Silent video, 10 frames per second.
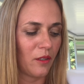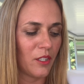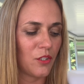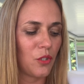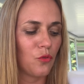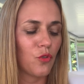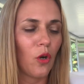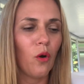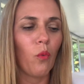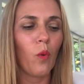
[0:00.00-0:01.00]
because you
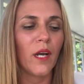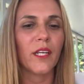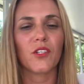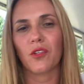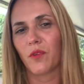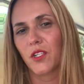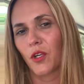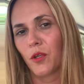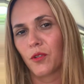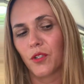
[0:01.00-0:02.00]
don't want it to
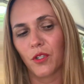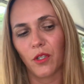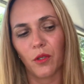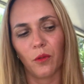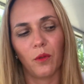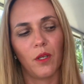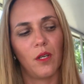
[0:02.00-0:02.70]
return to you.